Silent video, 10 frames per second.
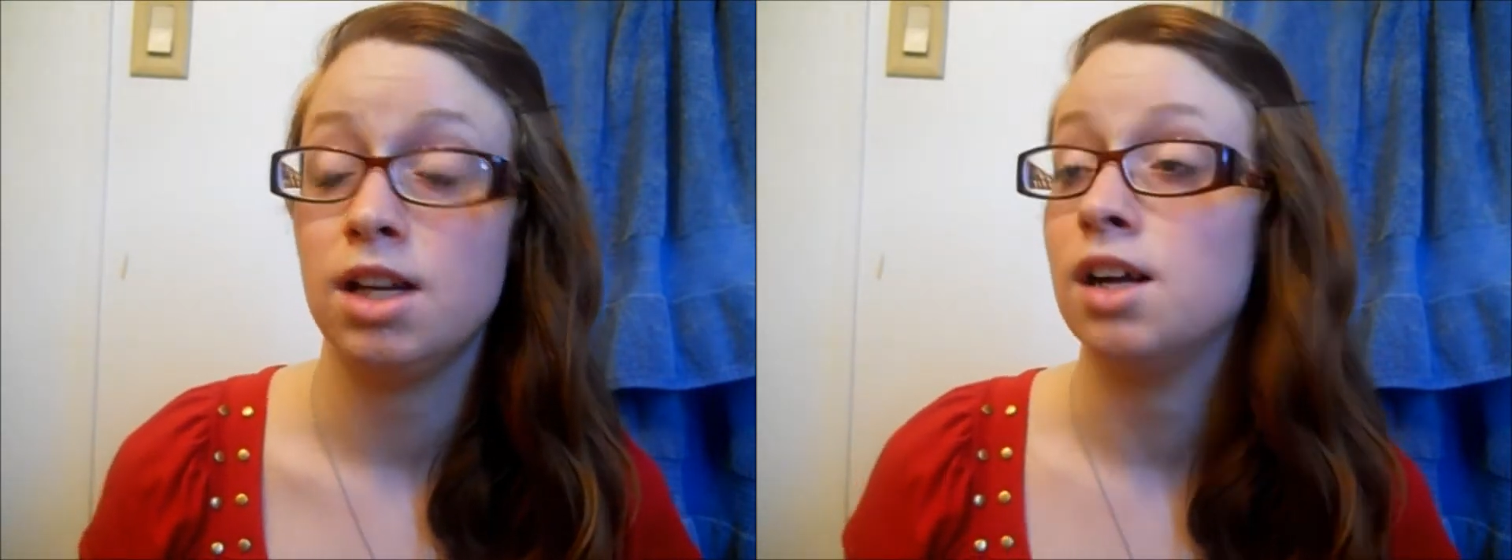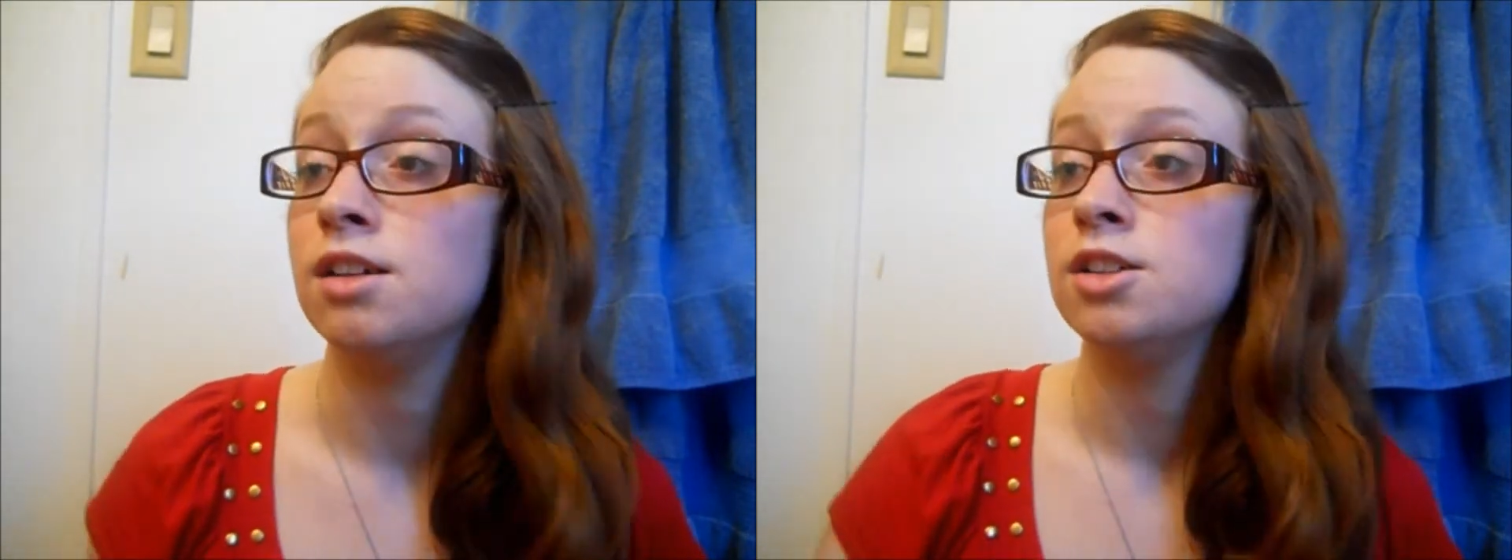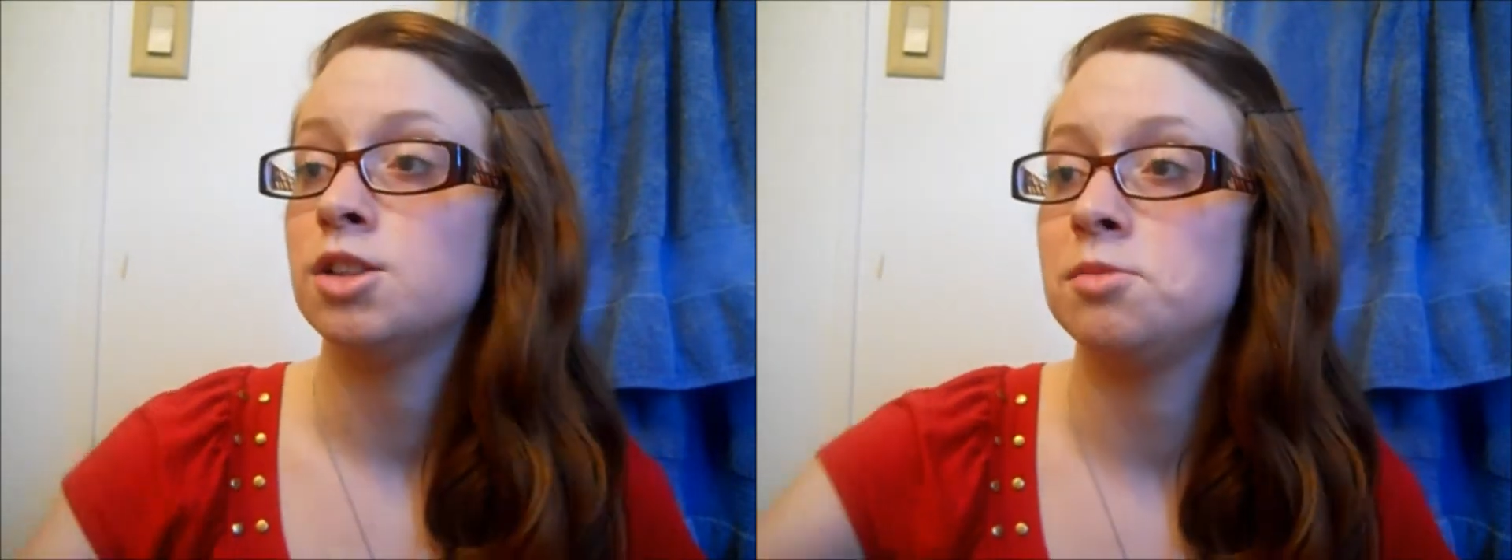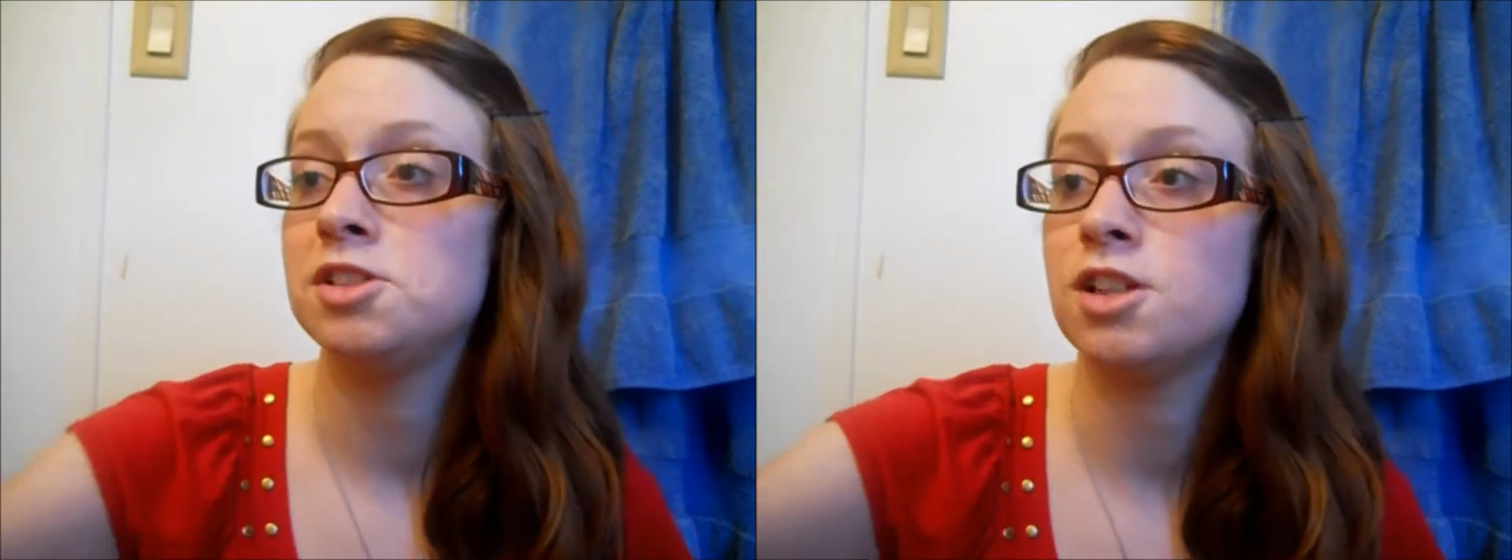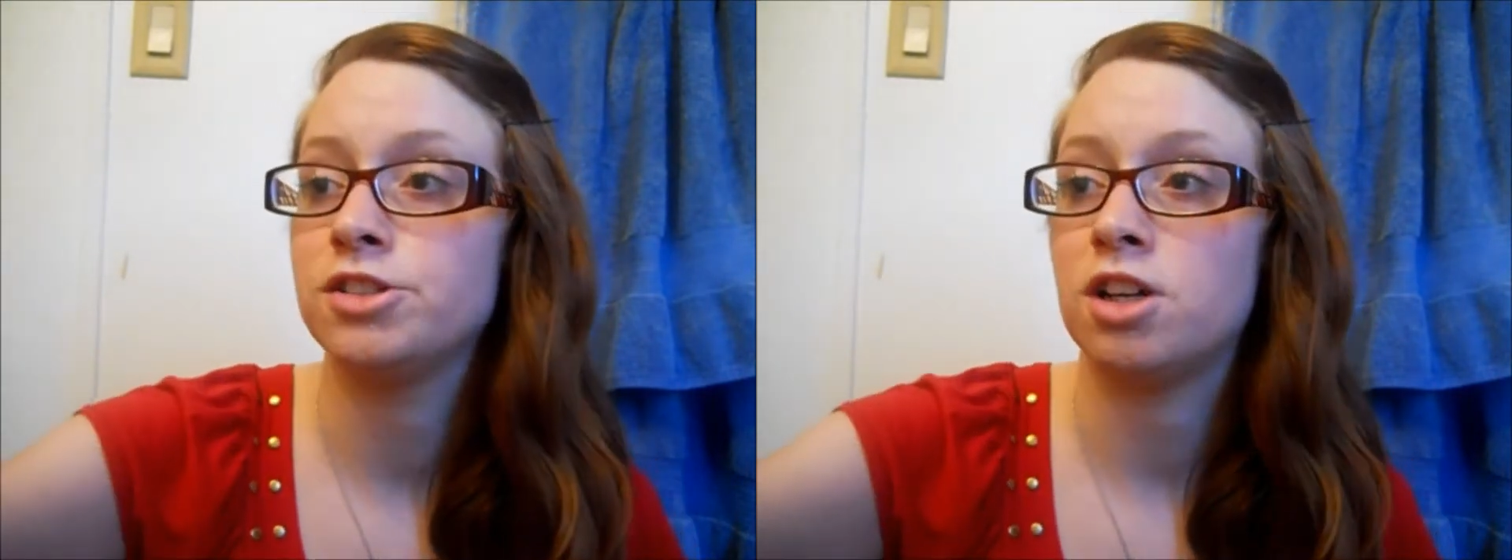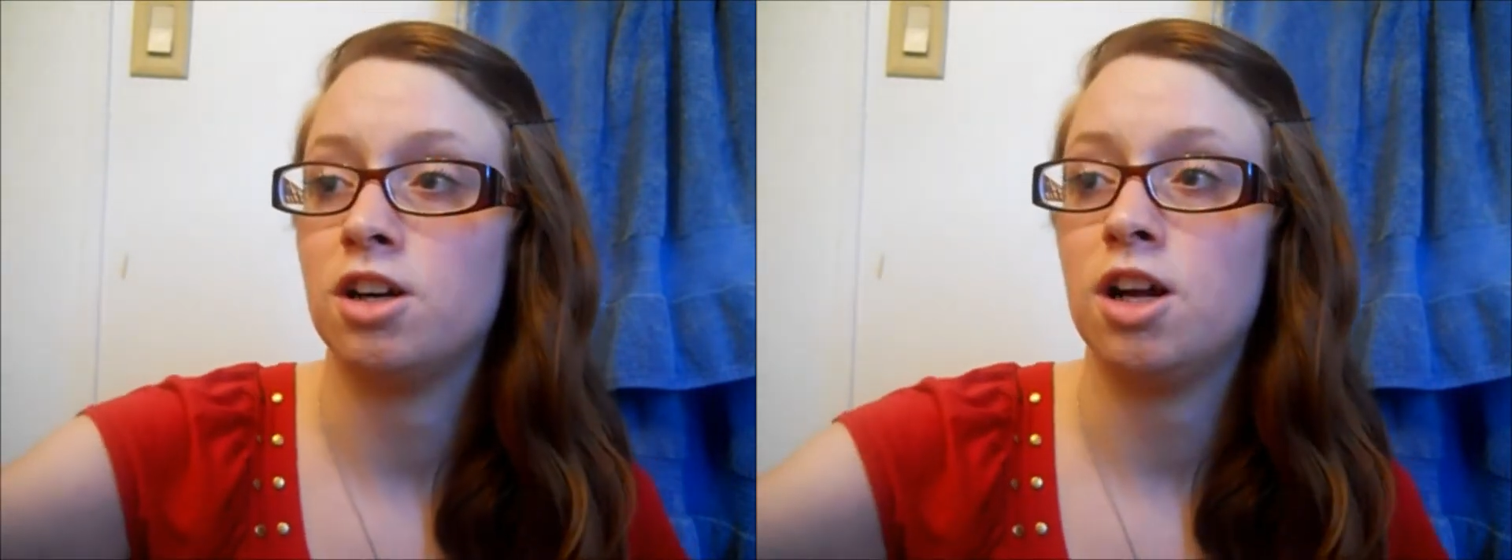yeah, so I'm just going to start.